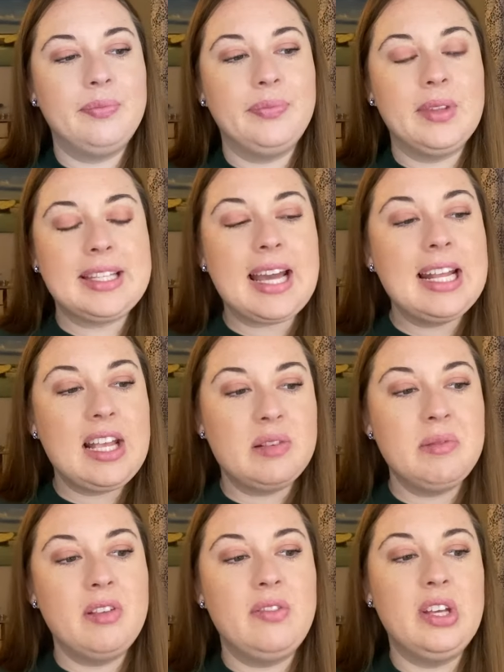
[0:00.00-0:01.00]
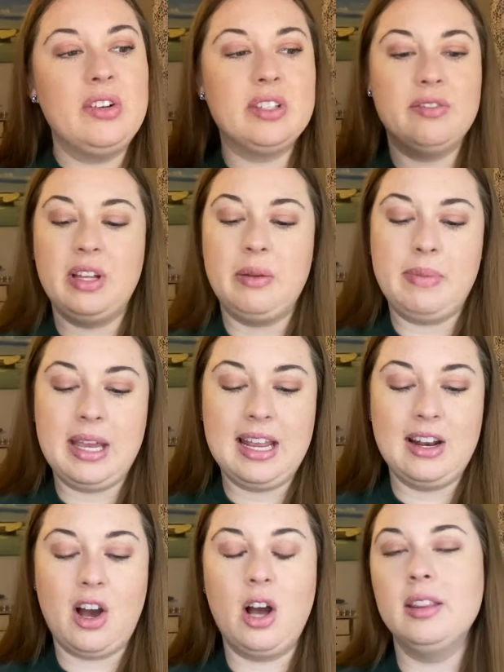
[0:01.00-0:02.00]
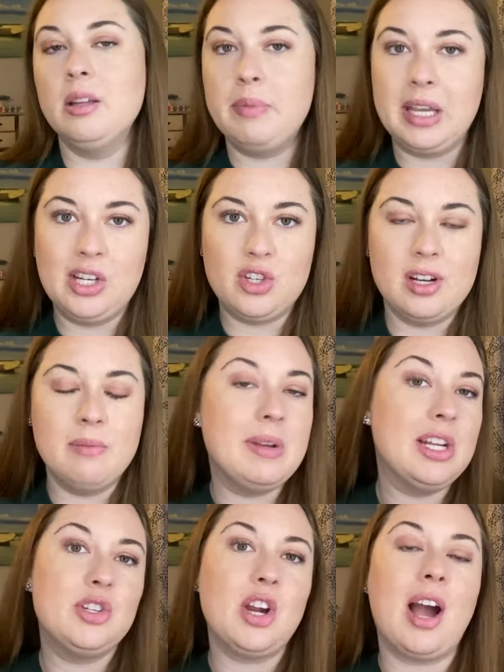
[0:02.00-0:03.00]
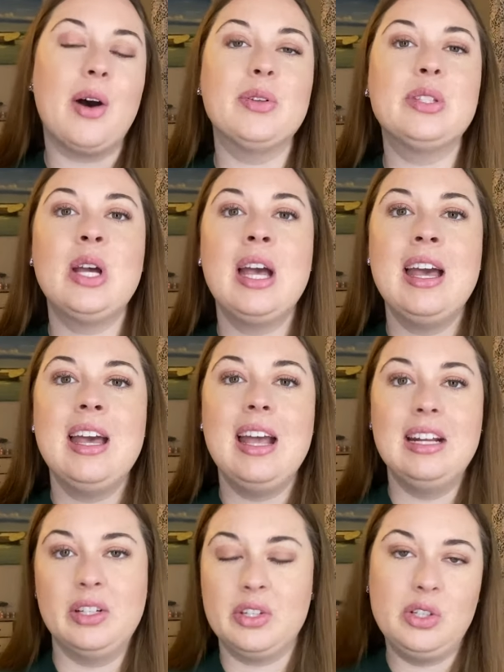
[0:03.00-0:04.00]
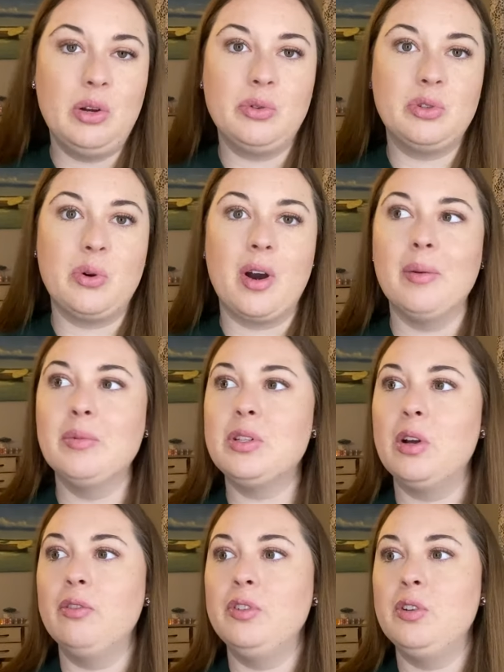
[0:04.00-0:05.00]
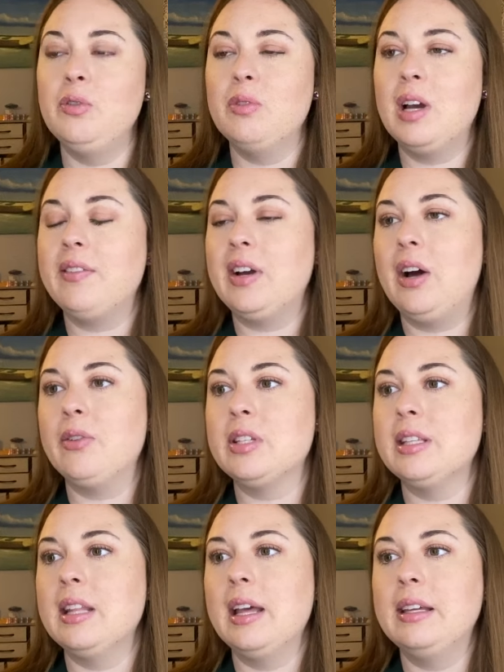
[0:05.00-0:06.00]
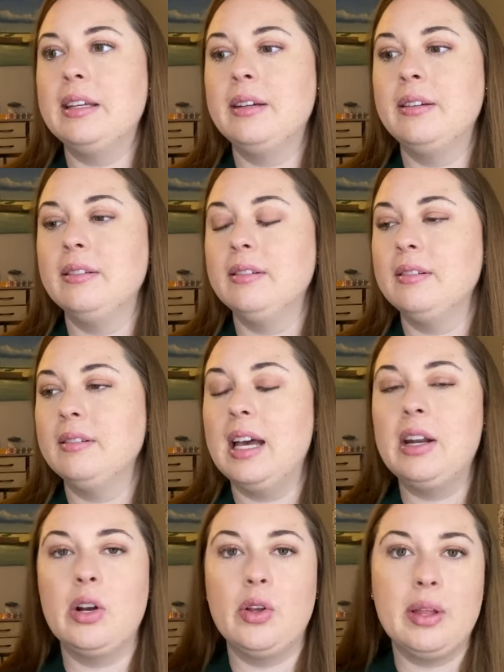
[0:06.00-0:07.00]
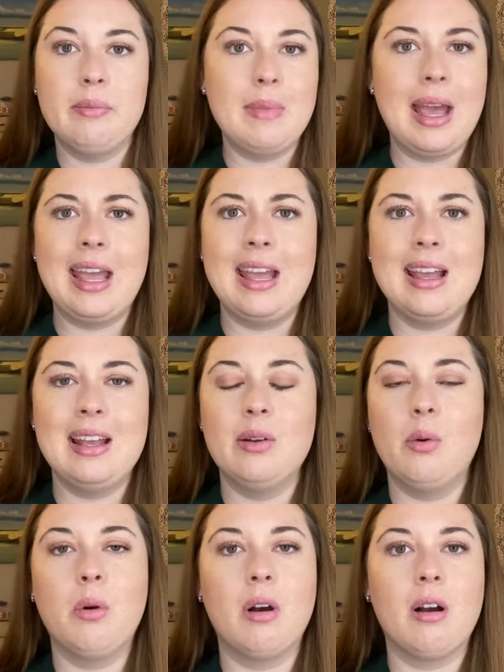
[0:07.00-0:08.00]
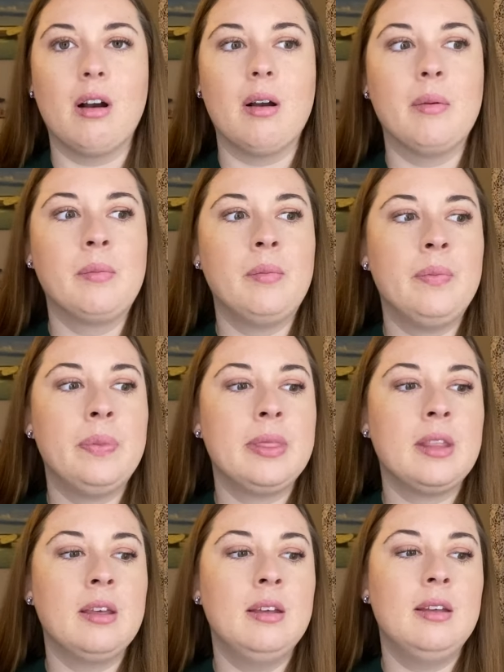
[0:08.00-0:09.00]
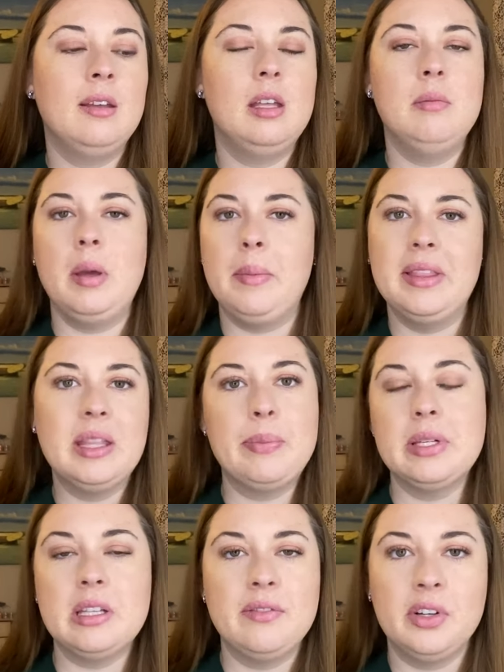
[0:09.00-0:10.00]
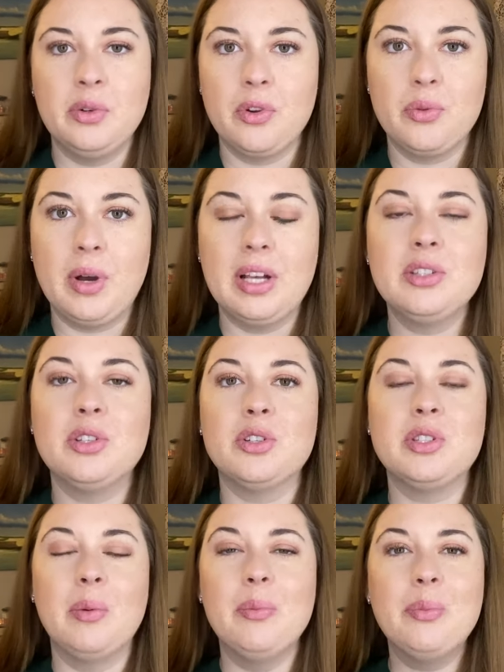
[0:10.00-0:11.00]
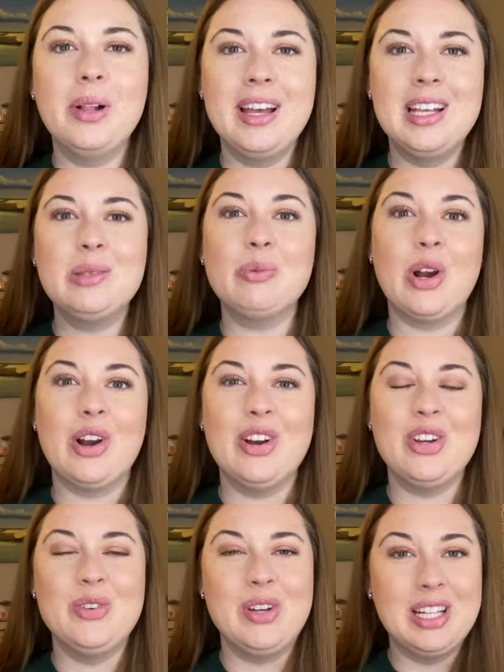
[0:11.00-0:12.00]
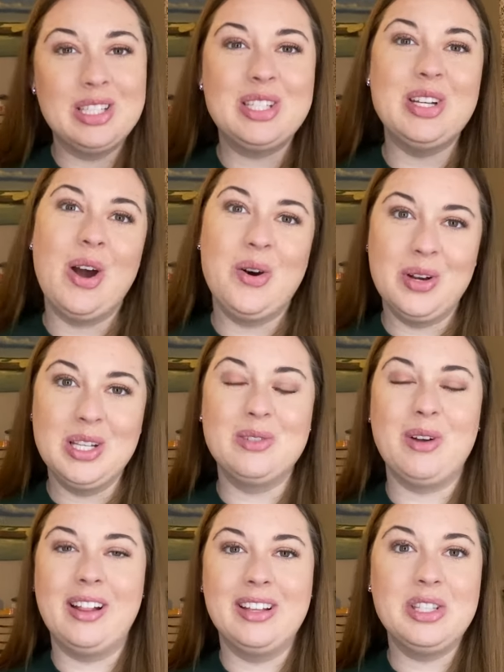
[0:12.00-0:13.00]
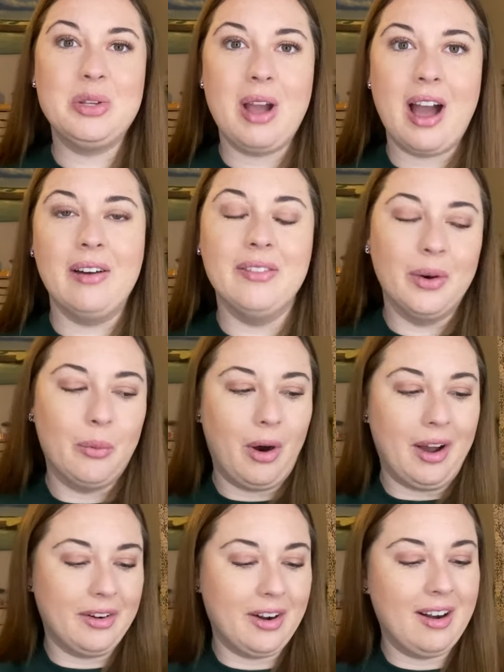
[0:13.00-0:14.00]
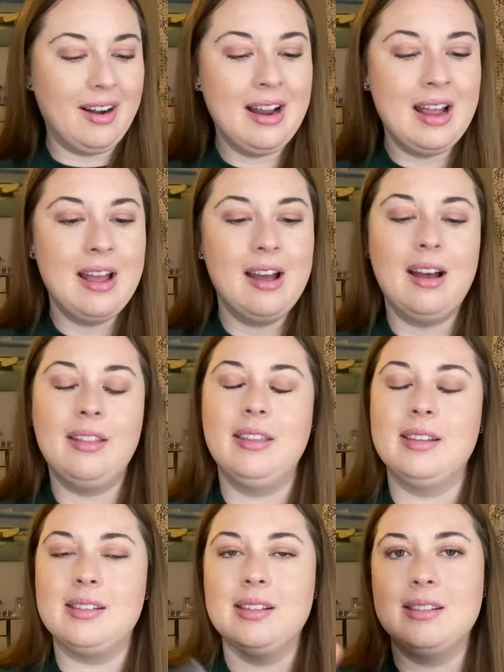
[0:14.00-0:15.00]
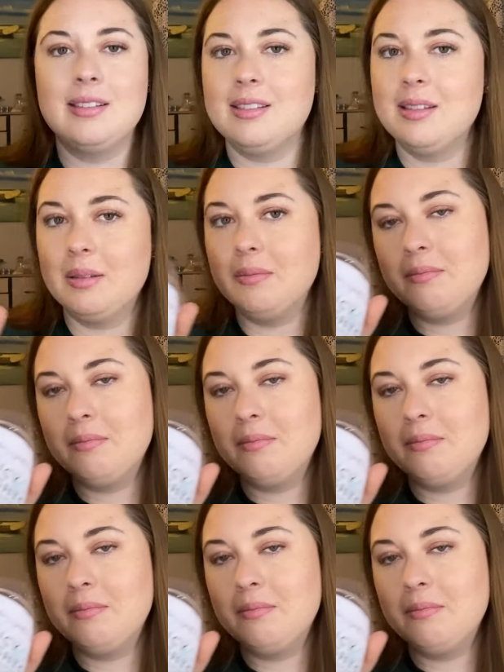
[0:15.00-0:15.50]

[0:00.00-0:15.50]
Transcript: this kind of gives me the feels of like being on the beach in a beach house in a snowstorm. So if you have a house in like, I don't know, like Maine or maybe in the Pacific Northwest or some place where you get snow as well as you have the water, this is